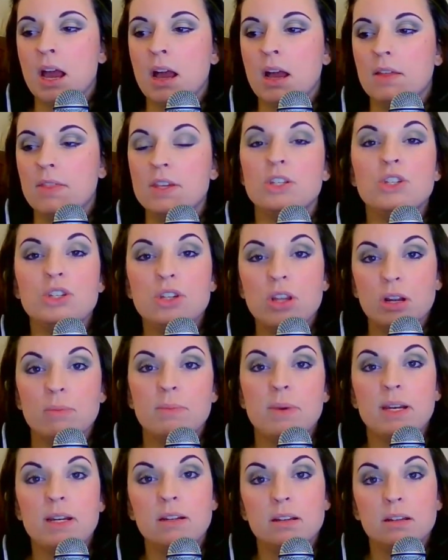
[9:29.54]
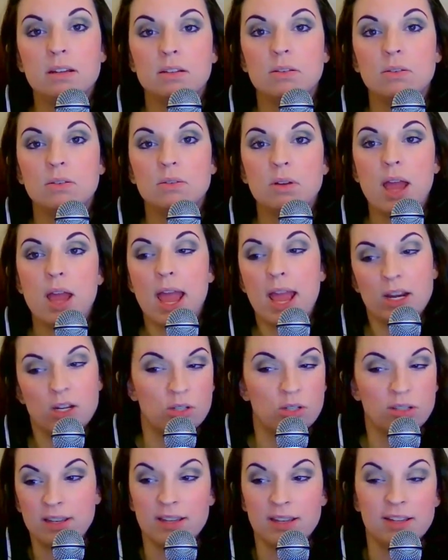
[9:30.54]
this gentleman
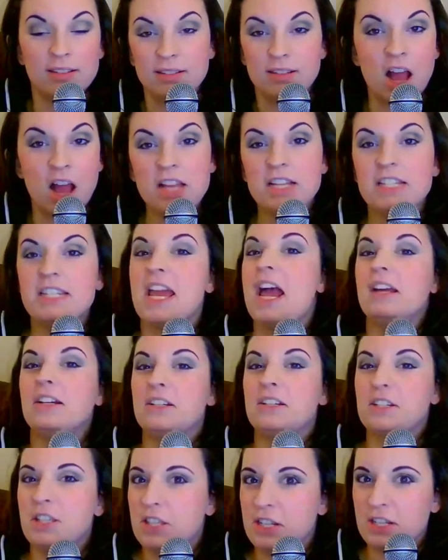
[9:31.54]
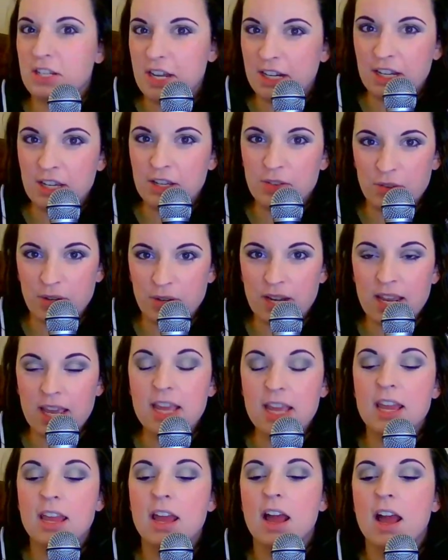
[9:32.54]
actually got down into the nitty
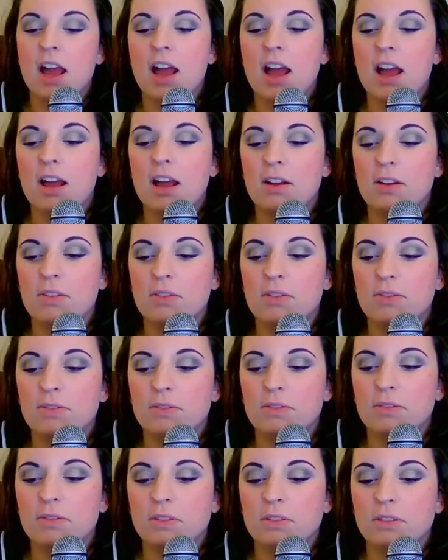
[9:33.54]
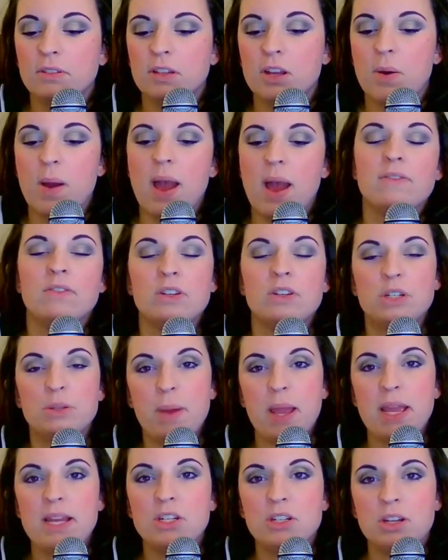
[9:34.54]
gritty of, average
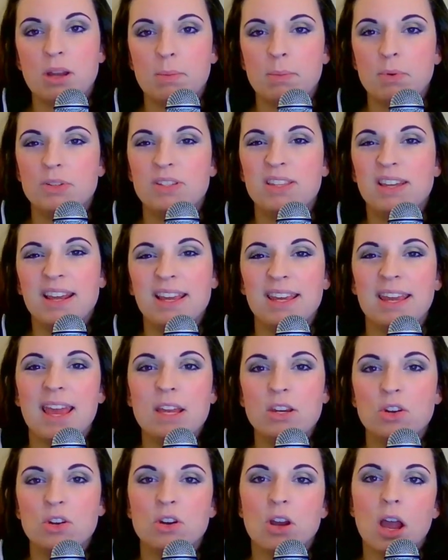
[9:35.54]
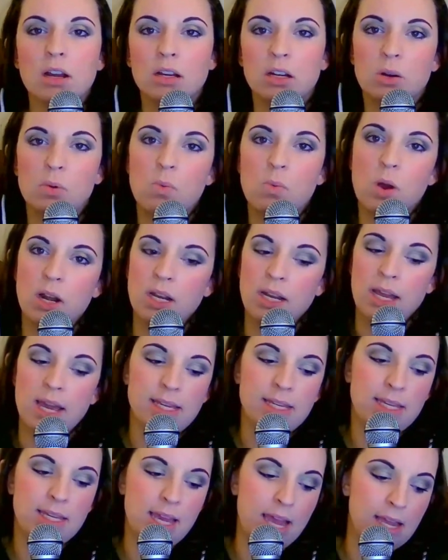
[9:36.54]
page numbers. Then again, you're not going to want
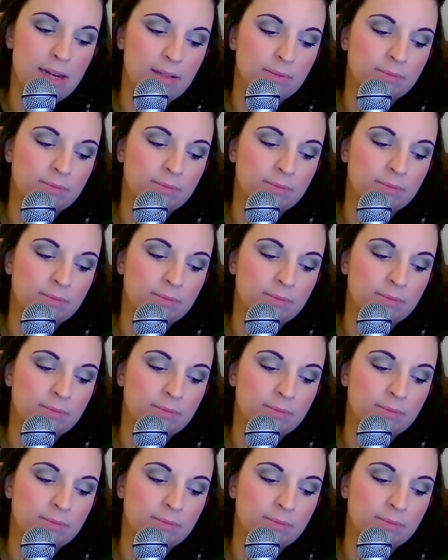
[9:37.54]
to get